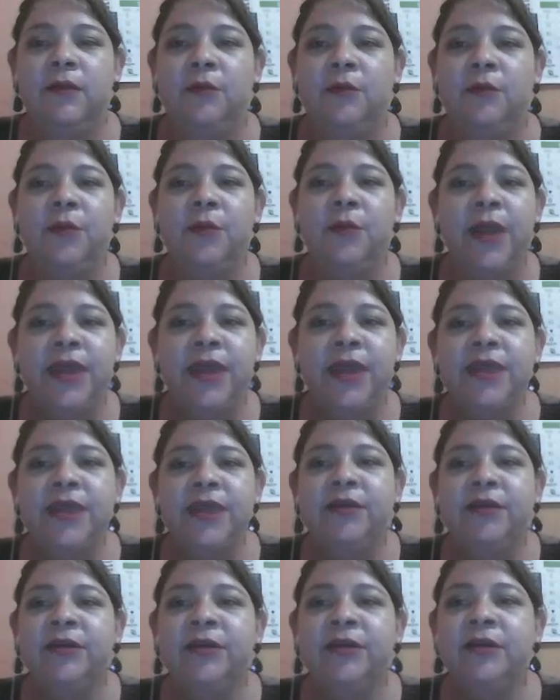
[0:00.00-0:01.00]
right
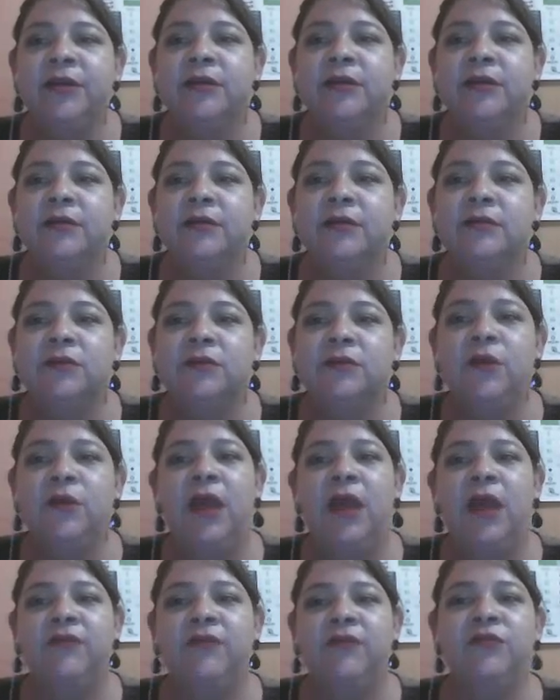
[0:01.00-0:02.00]
here. You
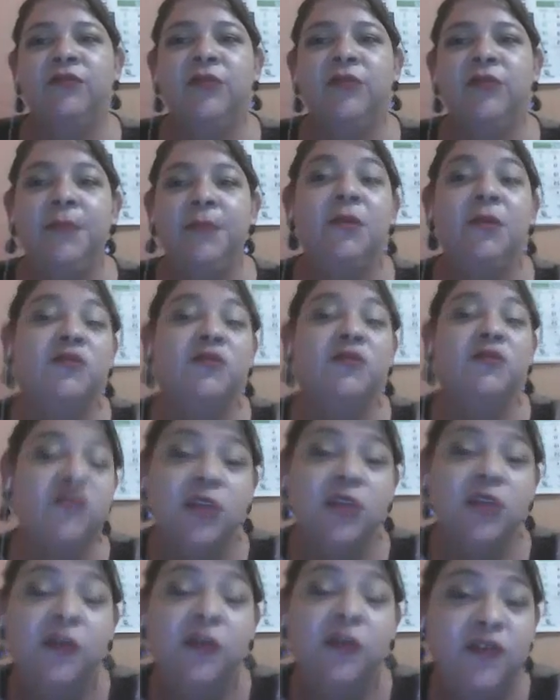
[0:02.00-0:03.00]
have to type
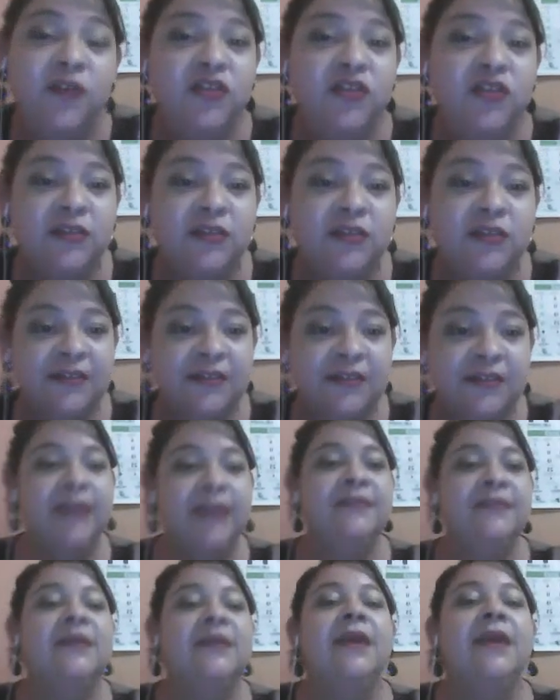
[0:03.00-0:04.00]
the official
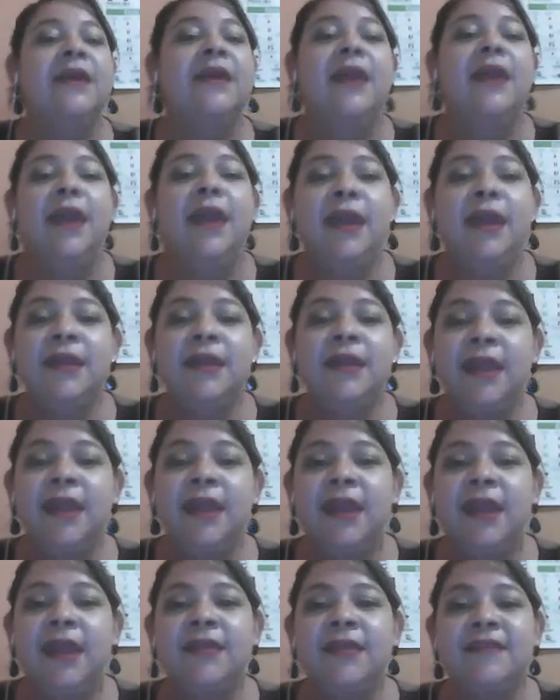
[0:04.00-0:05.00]
site, and then